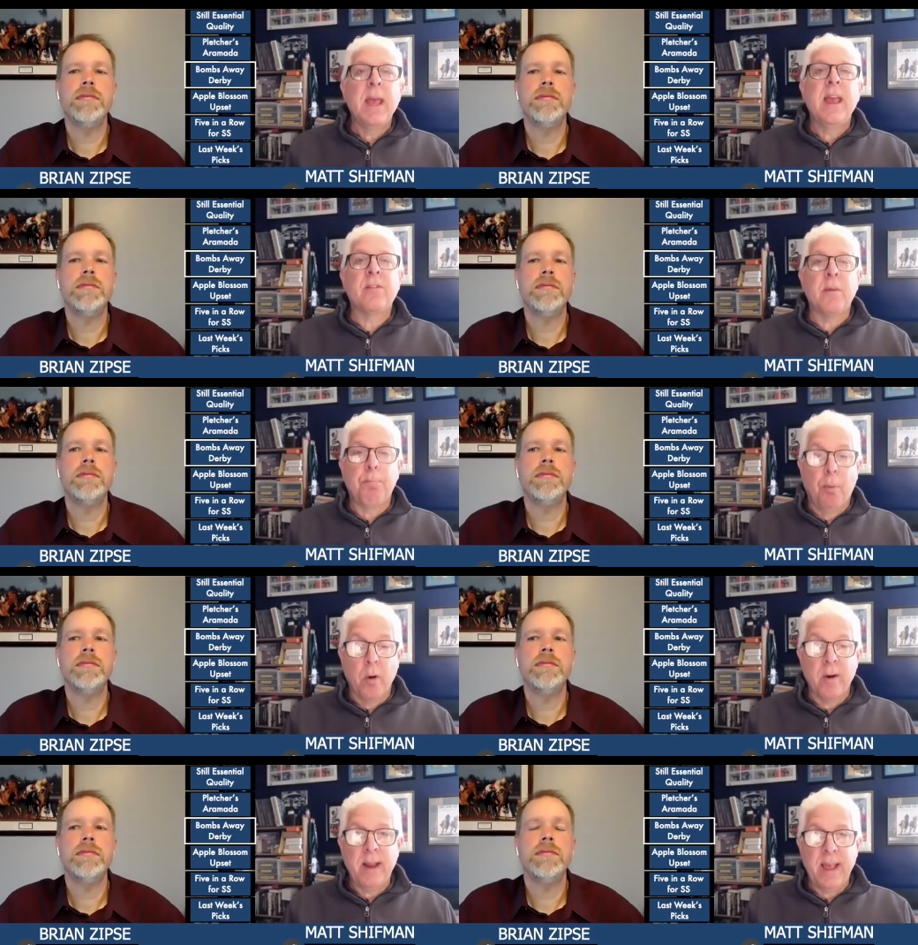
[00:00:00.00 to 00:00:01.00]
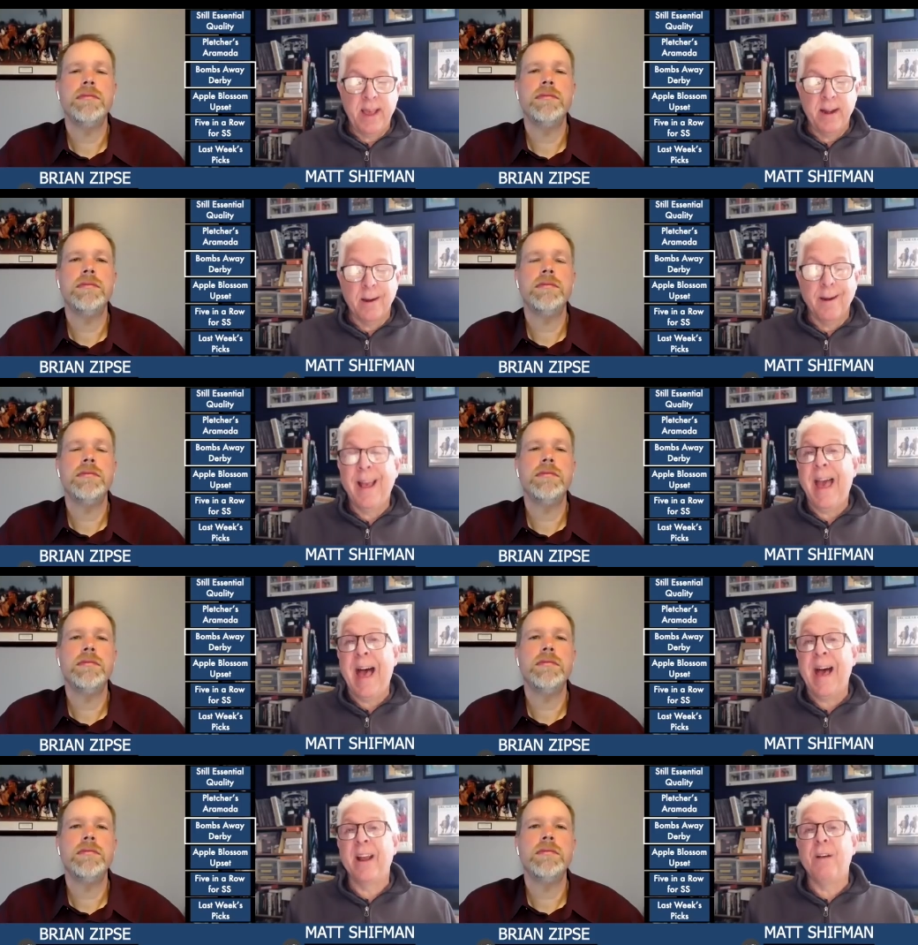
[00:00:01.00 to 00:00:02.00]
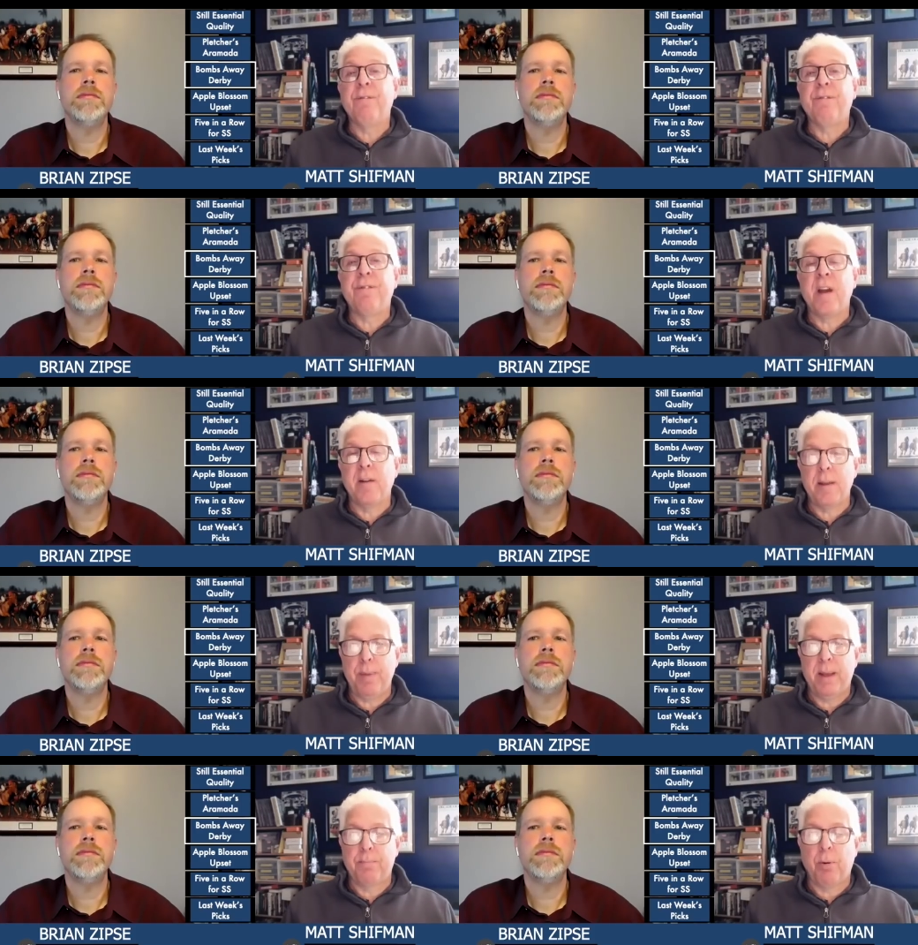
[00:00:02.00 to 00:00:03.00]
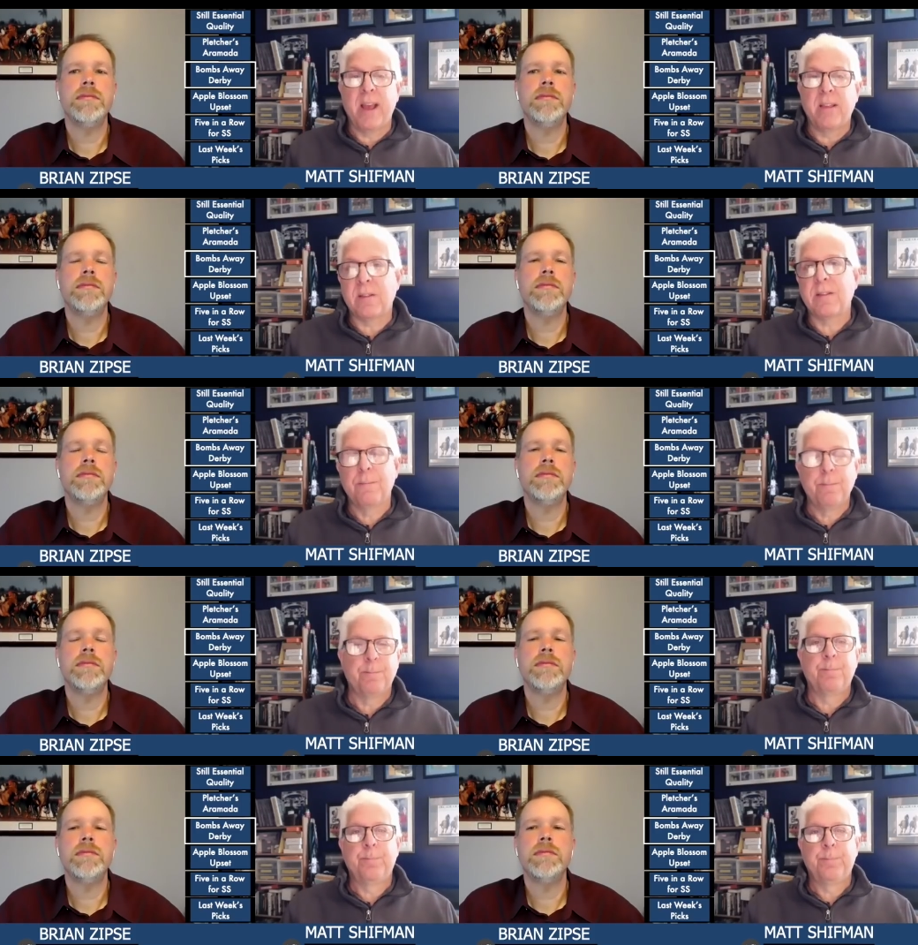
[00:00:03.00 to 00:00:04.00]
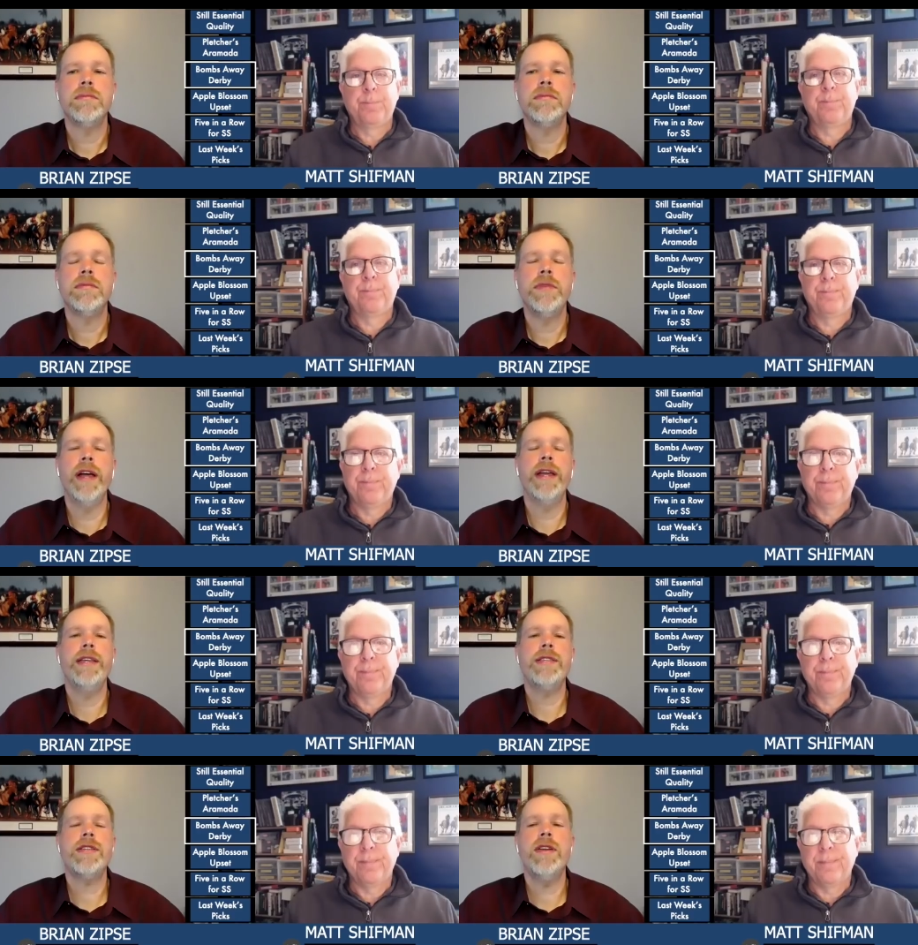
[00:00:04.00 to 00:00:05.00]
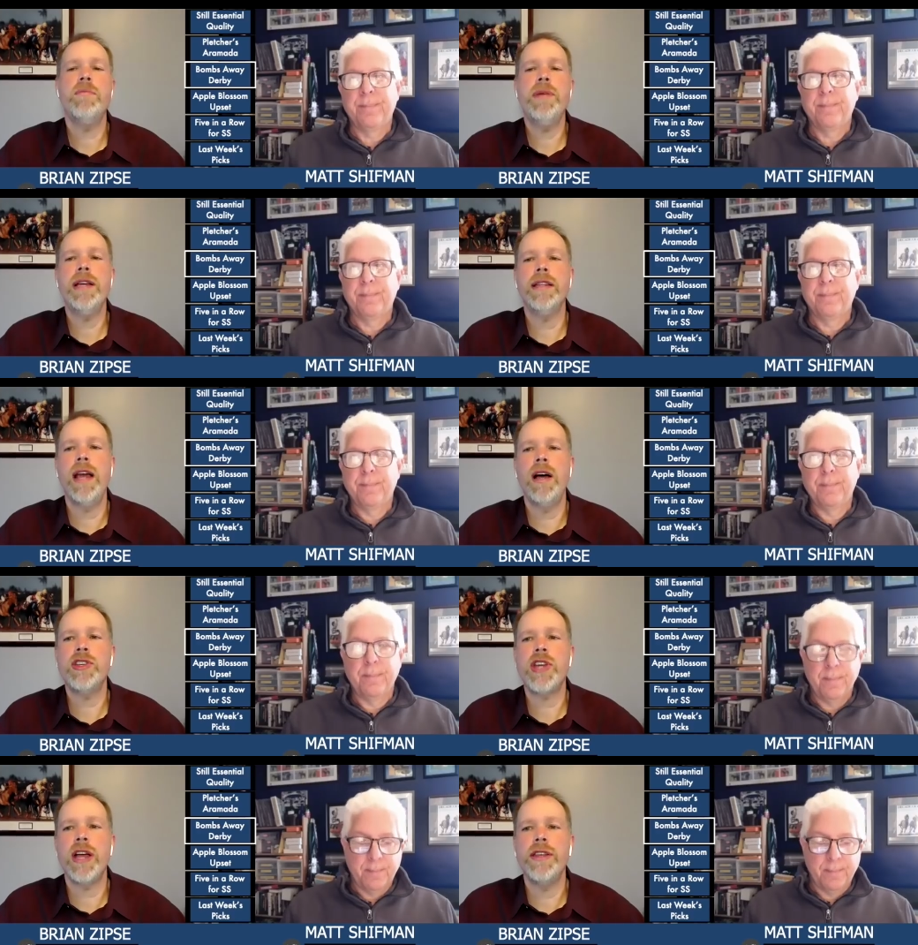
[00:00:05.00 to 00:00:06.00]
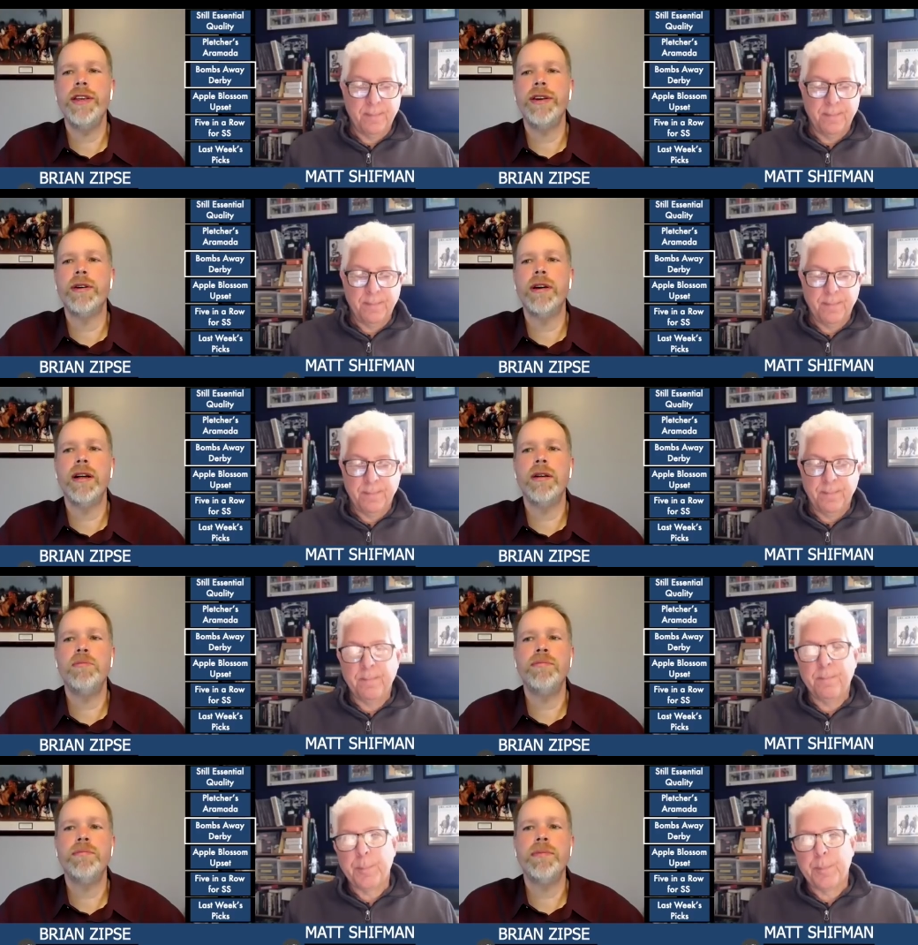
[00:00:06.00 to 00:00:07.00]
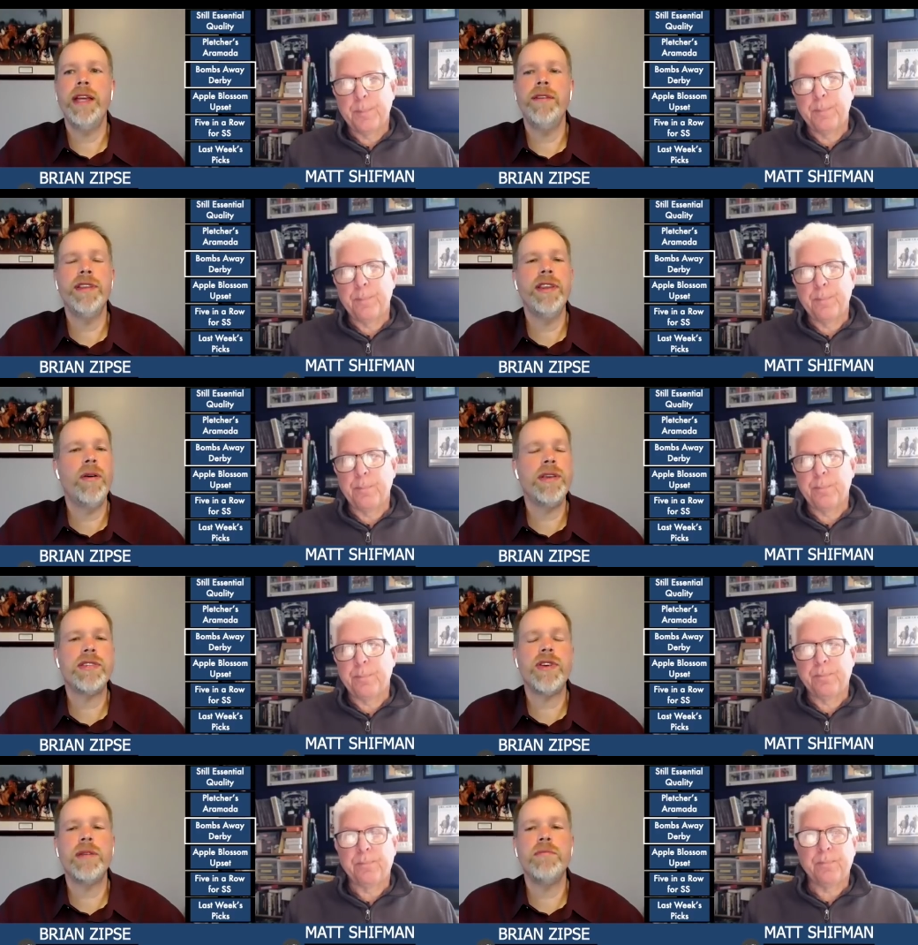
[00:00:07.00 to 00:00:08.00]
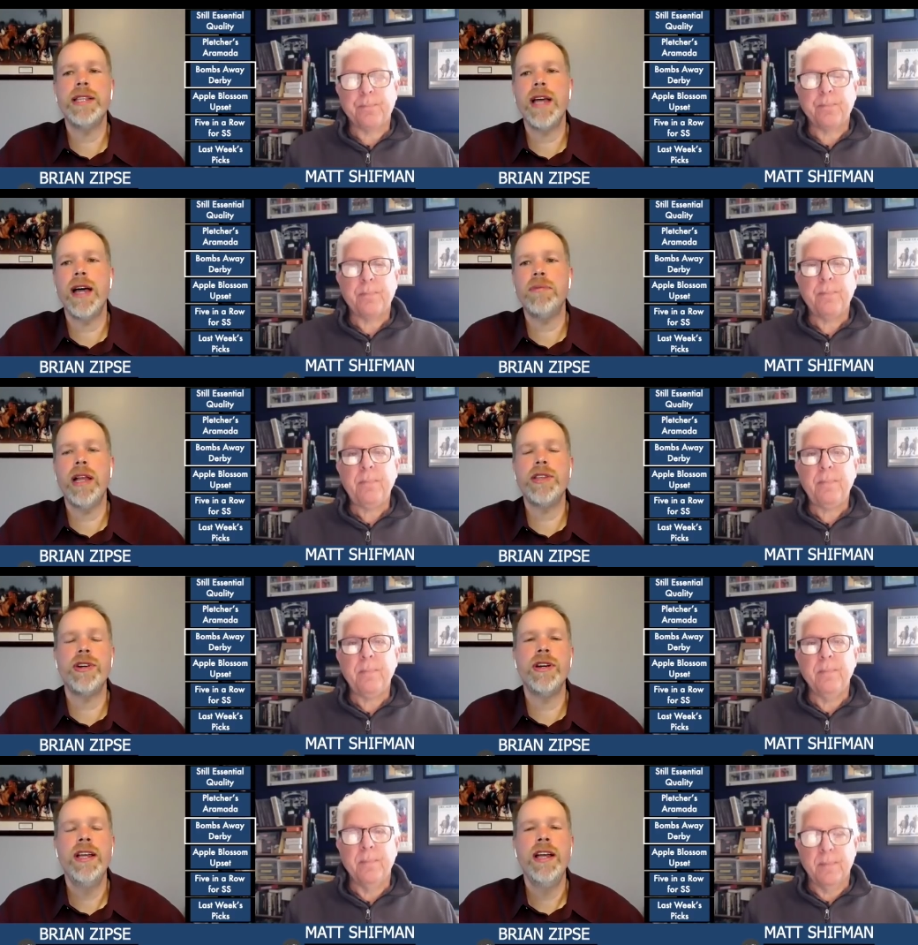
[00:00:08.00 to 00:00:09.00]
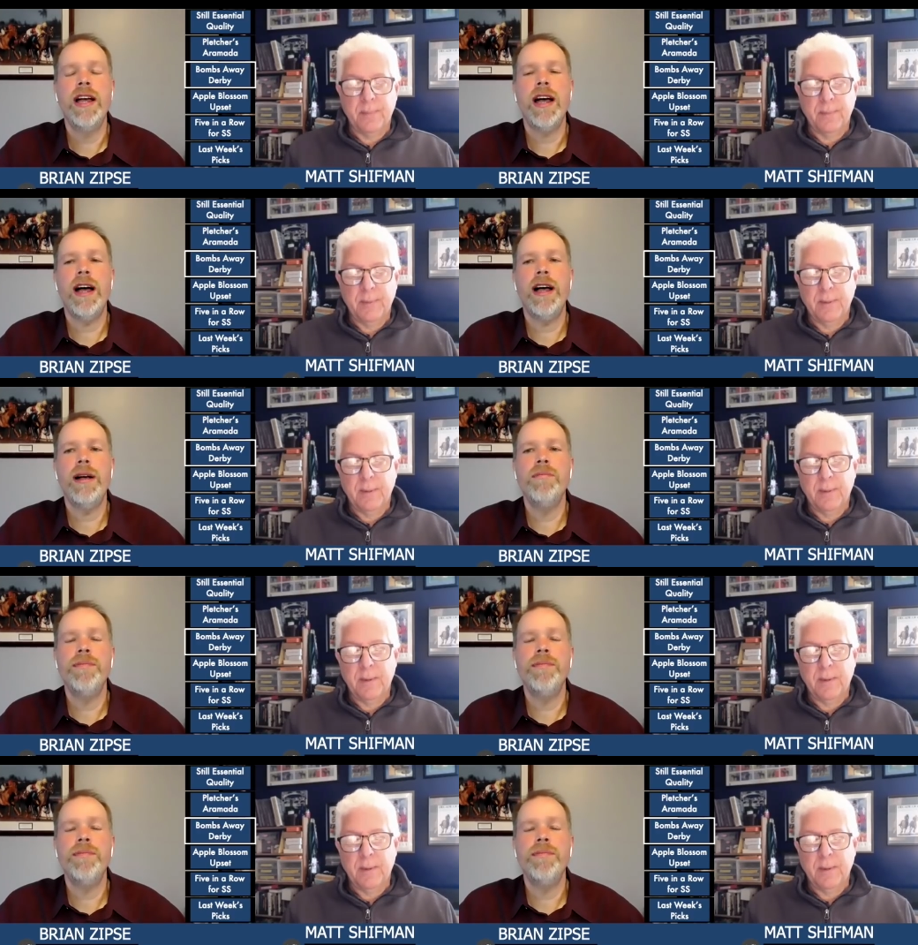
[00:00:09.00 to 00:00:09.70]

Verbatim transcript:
Speaker 1: is a board hitter at a very big price.
Speaker 2: Yeah, he's going to be a long shot in here, uh, even though he's trained by Todd Pletcher. Um,